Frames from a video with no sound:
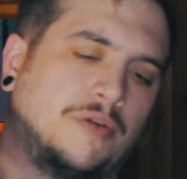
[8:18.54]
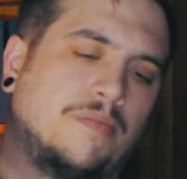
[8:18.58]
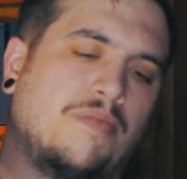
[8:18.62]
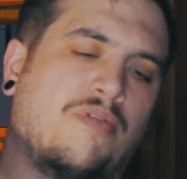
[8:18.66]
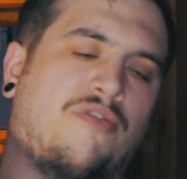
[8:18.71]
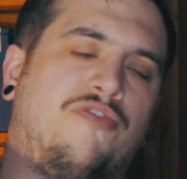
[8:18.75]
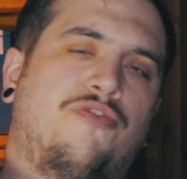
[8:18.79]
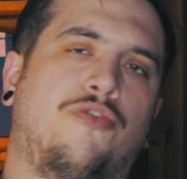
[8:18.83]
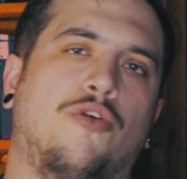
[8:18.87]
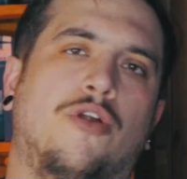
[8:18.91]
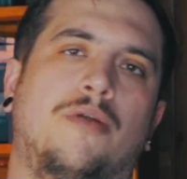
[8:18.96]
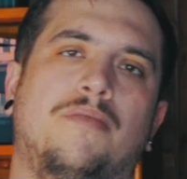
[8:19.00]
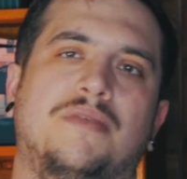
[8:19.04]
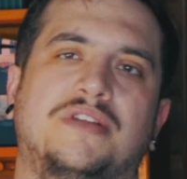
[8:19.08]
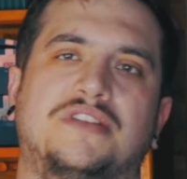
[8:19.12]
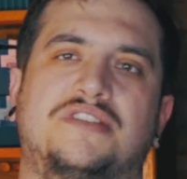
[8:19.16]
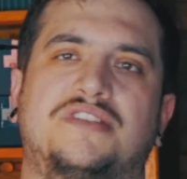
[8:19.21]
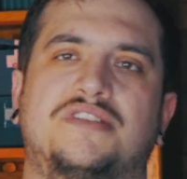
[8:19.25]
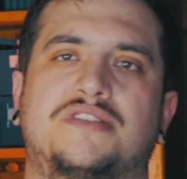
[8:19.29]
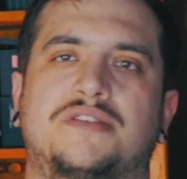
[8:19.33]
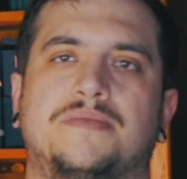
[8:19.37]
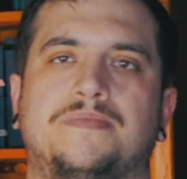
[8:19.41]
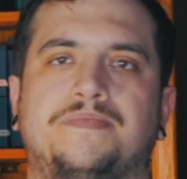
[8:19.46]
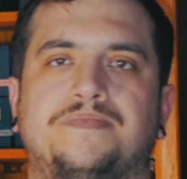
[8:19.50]

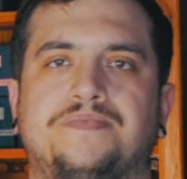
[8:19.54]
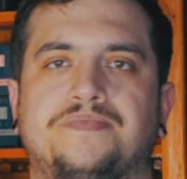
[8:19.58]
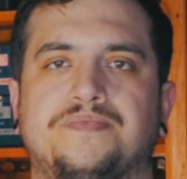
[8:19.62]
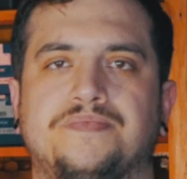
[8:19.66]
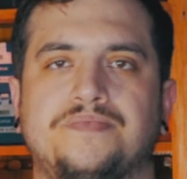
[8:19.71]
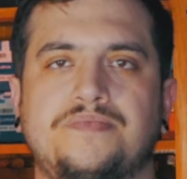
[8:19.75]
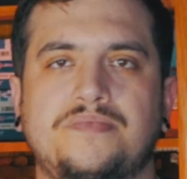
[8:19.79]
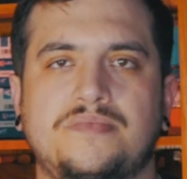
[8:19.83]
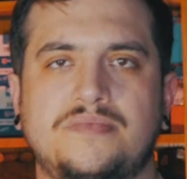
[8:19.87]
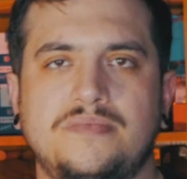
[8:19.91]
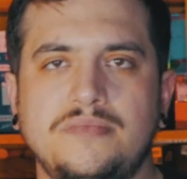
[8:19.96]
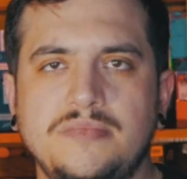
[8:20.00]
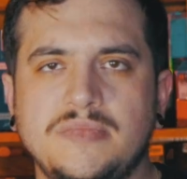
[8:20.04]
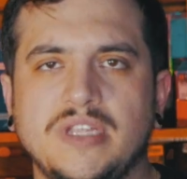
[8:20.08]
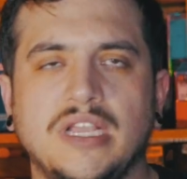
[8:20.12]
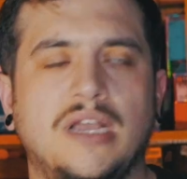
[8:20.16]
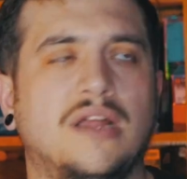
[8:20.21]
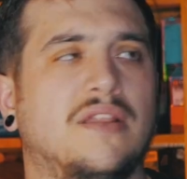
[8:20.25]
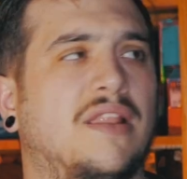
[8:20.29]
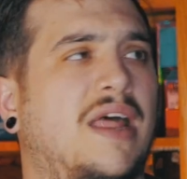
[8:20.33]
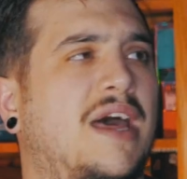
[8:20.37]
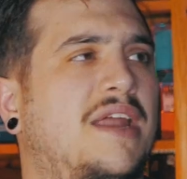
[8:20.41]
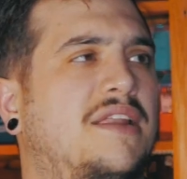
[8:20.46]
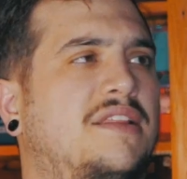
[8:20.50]
performance,
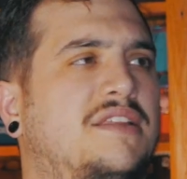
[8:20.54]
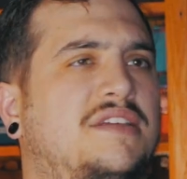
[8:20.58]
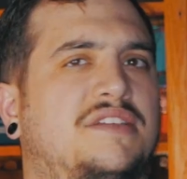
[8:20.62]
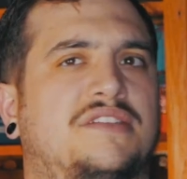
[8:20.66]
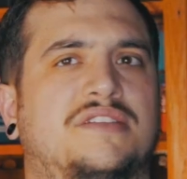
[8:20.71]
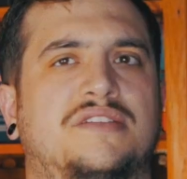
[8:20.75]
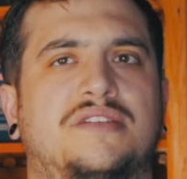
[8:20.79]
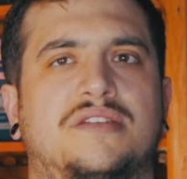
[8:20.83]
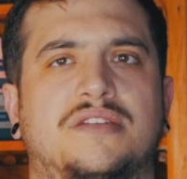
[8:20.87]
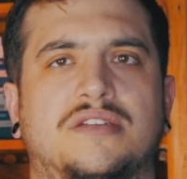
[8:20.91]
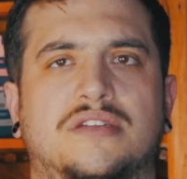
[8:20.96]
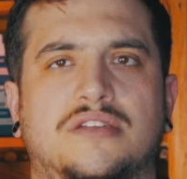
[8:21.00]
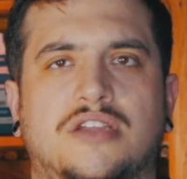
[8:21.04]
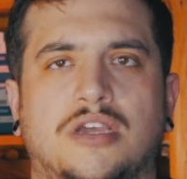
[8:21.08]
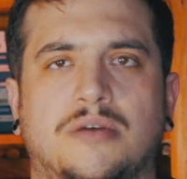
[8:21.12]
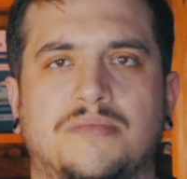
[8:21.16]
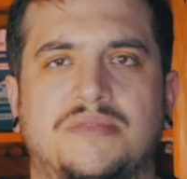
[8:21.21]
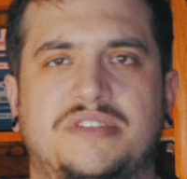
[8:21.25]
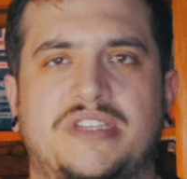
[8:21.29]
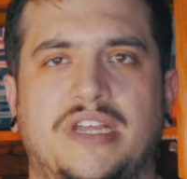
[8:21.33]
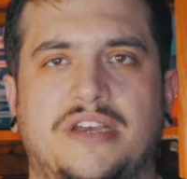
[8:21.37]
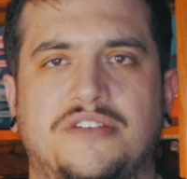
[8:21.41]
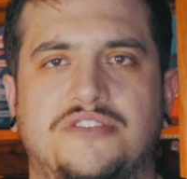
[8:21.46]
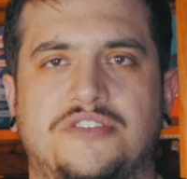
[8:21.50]
a lot of this
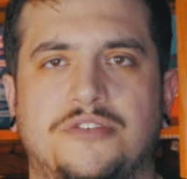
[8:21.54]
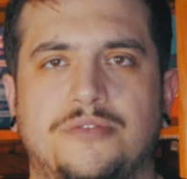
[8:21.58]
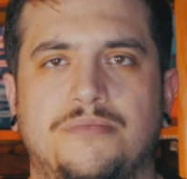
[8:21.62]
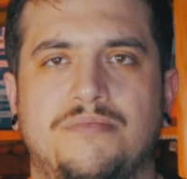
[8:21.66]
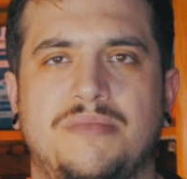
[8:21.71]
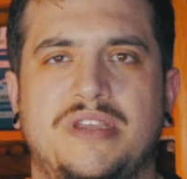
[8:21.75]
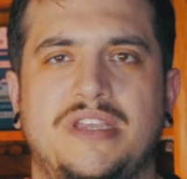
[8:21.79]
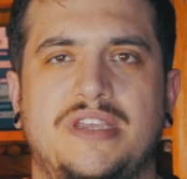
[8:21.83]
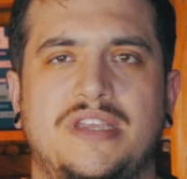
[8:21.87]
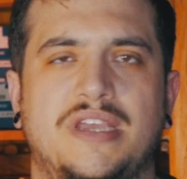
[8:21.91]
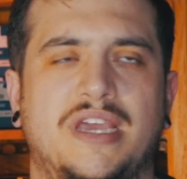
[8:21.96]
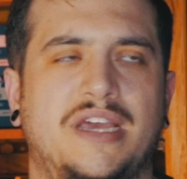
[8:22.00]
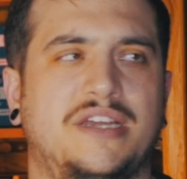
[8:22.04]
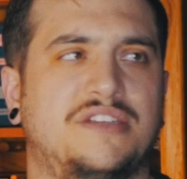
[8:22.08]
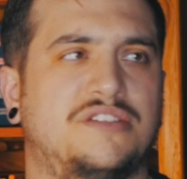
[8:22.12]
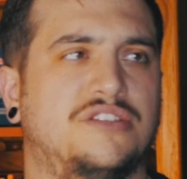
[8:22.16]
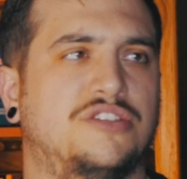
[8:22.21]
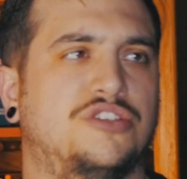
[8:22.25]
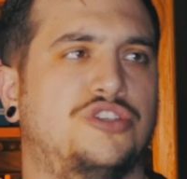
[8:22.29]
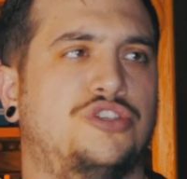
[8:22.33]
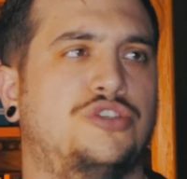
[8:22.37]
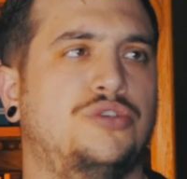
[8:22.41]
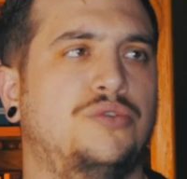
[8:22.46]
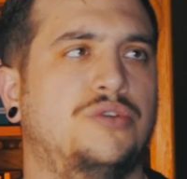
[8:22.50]
comes down to me as
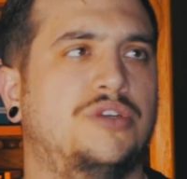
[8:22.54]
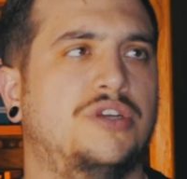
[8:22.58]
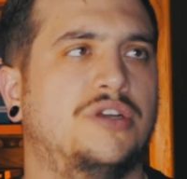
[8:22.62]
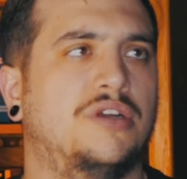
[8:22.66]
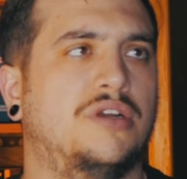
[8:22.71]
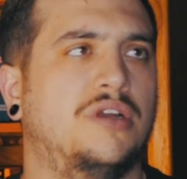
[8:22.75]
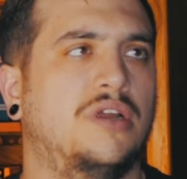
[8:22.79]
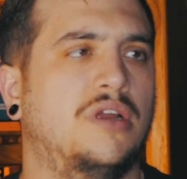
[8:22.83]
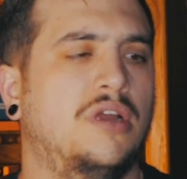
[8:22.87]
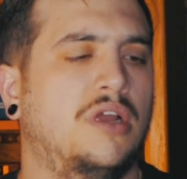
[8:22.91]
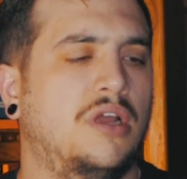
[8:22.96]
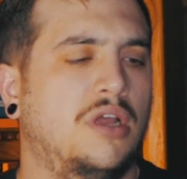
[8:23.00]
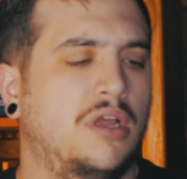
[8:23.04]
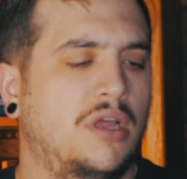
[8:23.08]
the shooter.